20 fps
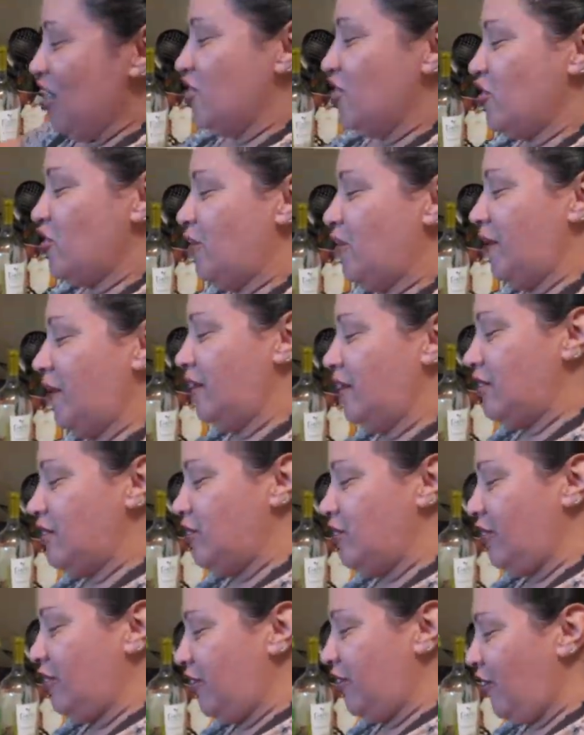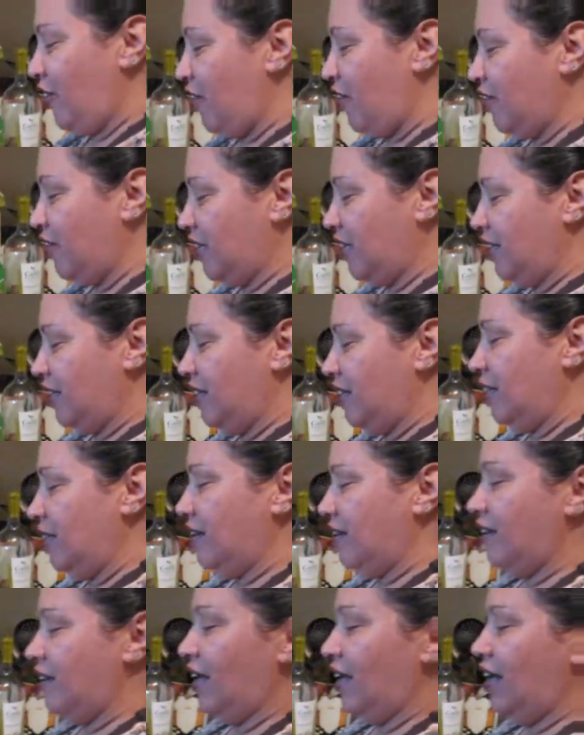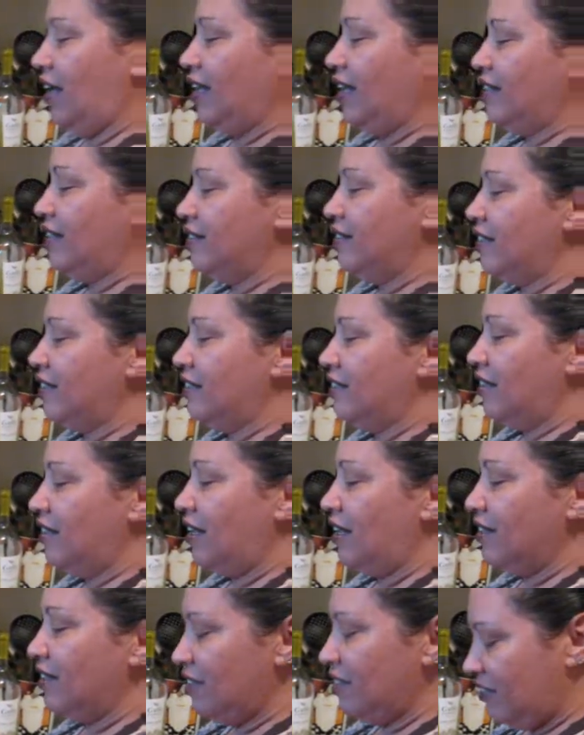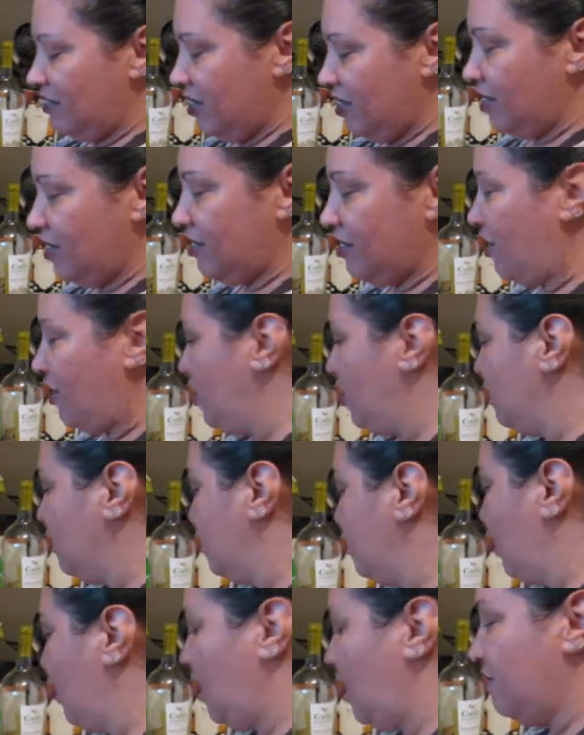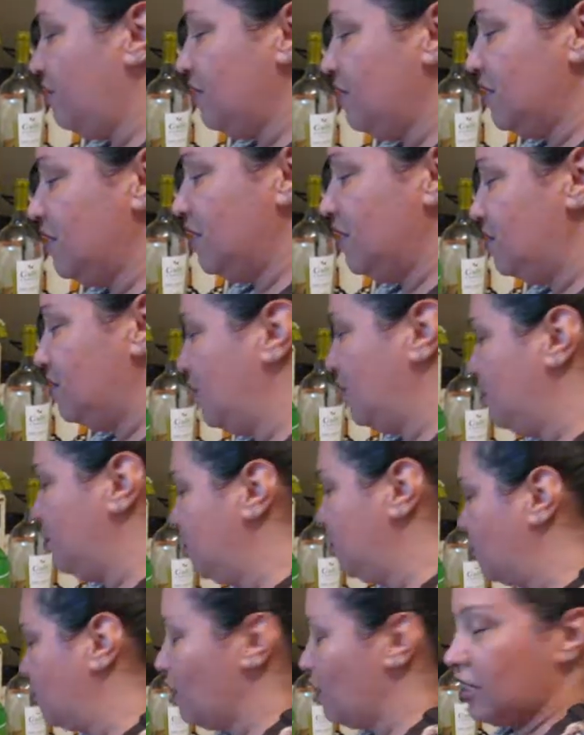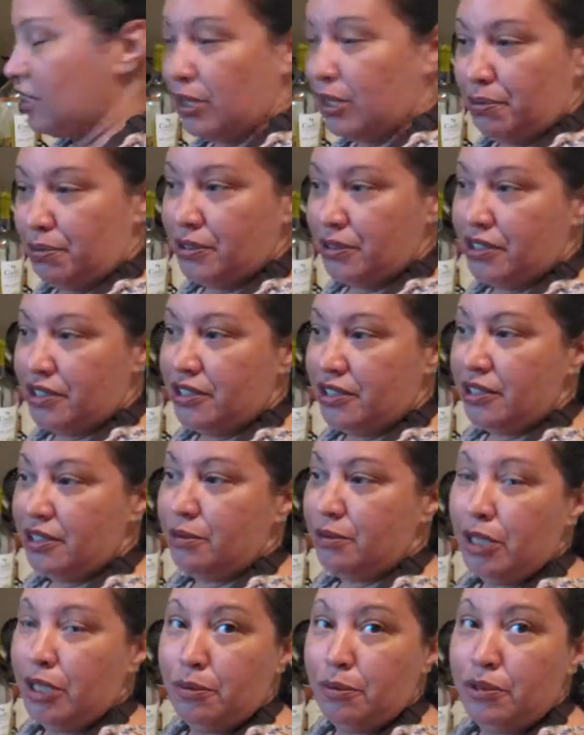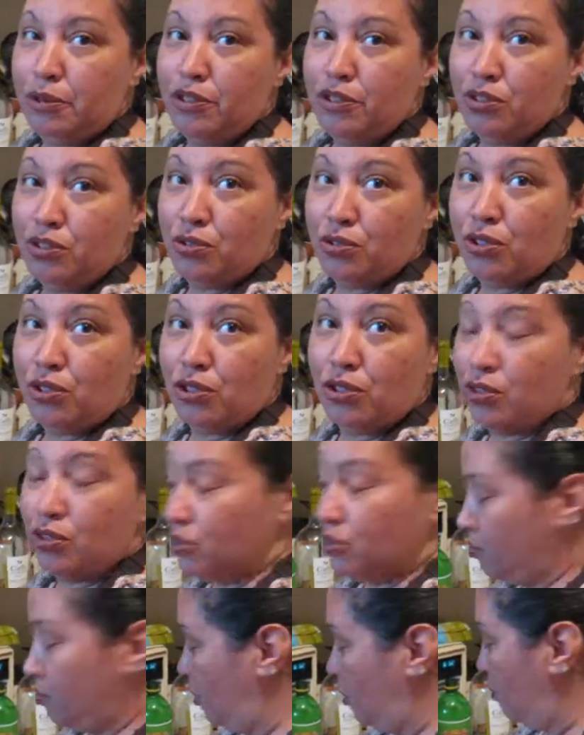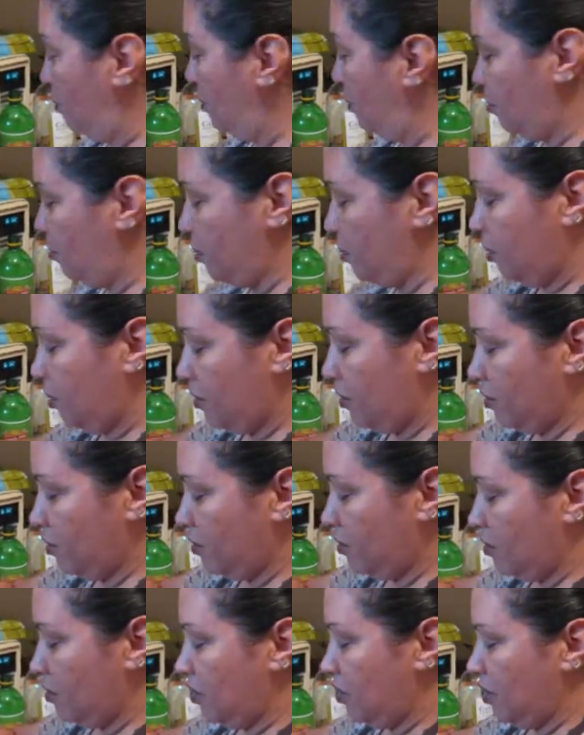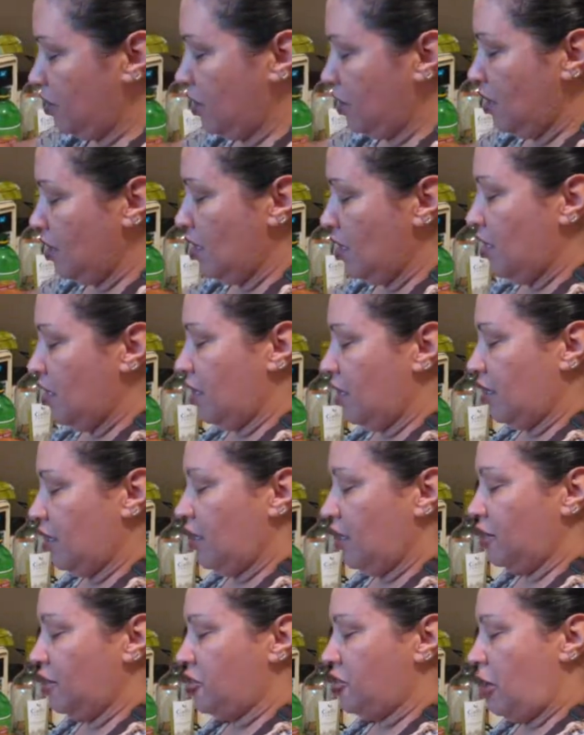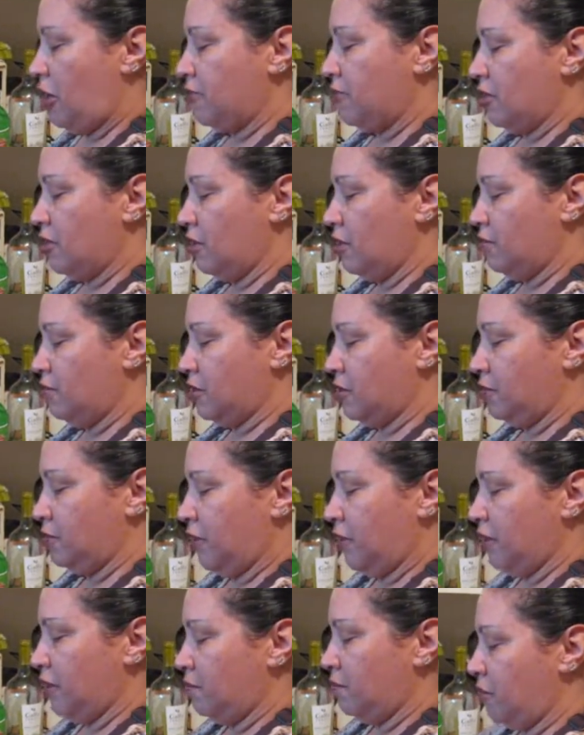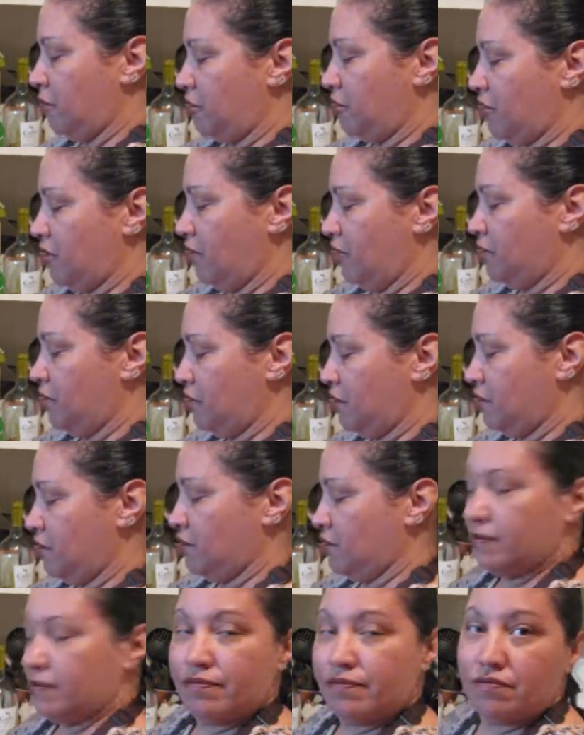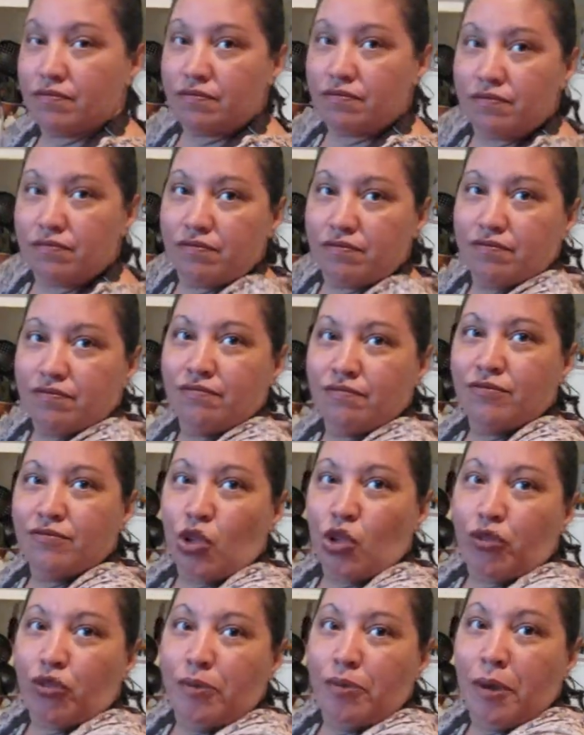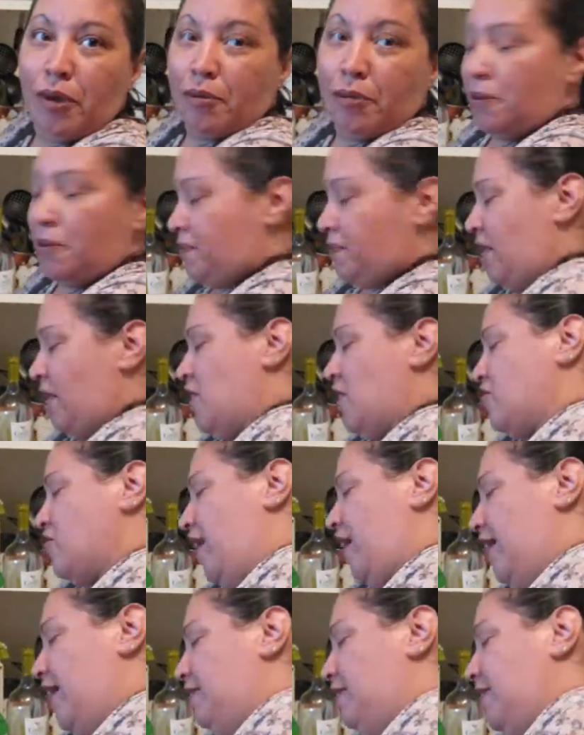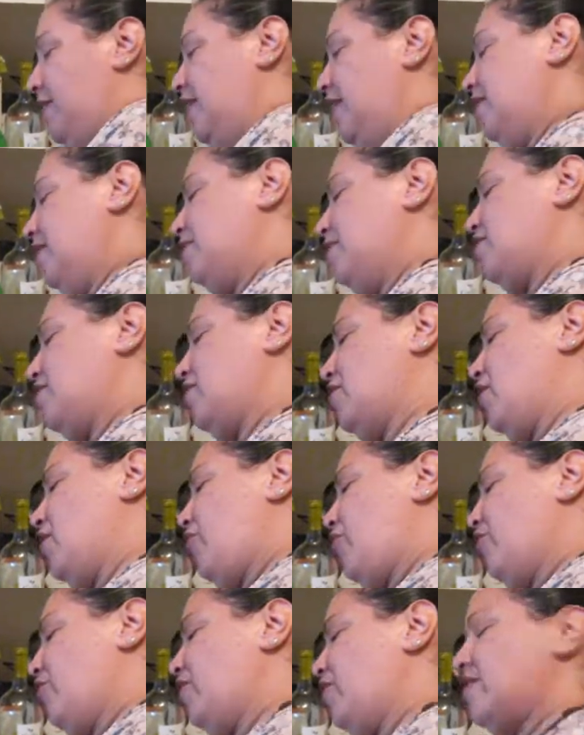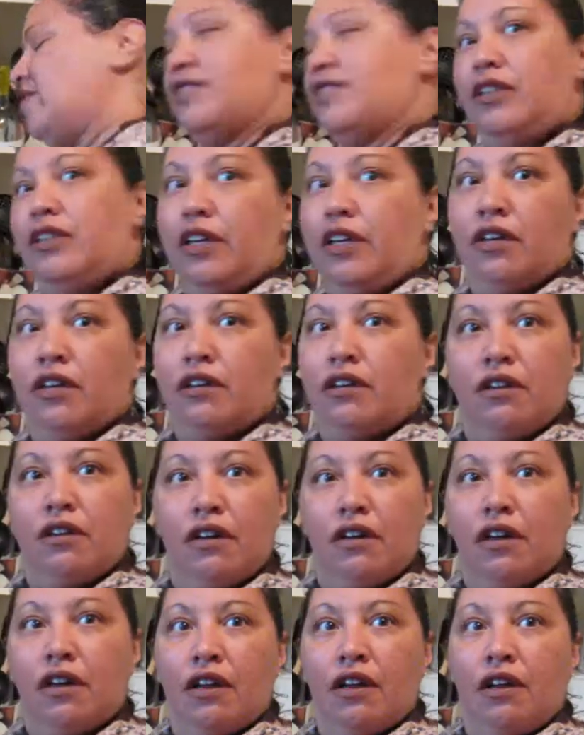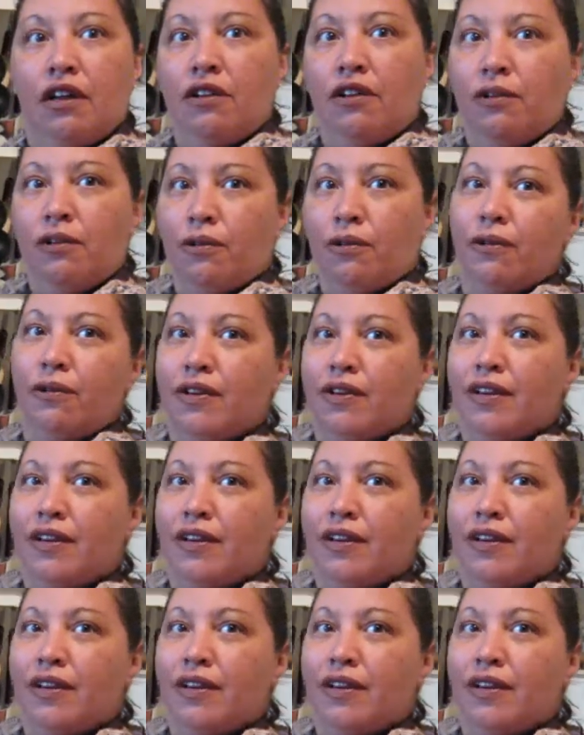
So you want to throw your garlic in there. I don't know. I love a lot of garlic. I really don't know how much garlic I put in here. It might have been 2 cloves, might have been 3 cloves. I kind of chopped it up and wasn't paying much attention. Don't remember. So anyway, here we're just going to throw this in here. Oh.